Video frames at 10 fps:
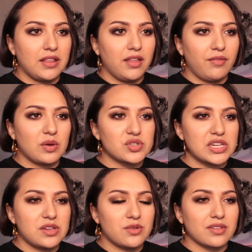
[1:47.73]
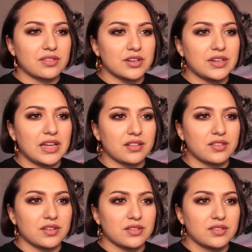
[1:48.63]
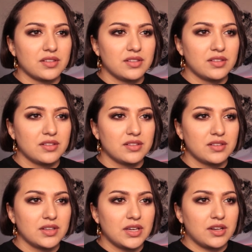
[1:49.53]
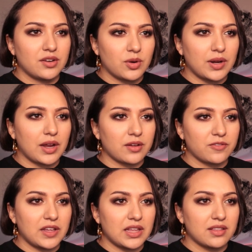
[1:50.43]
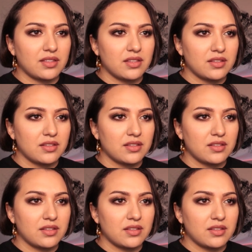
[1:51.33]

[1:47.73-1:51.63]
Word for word: I love how she uses her dancers and her choreographies.